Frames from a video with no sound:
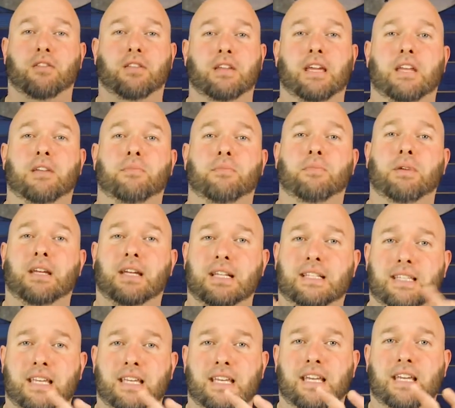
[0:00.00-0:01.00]
the enemy,
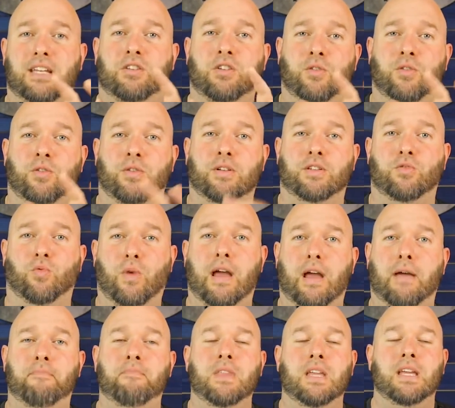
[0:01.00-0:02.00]
gets into its
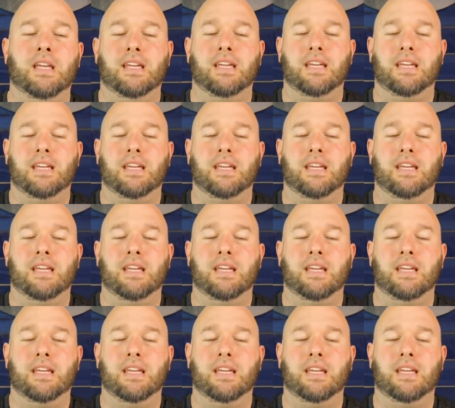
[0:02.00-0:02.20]
web.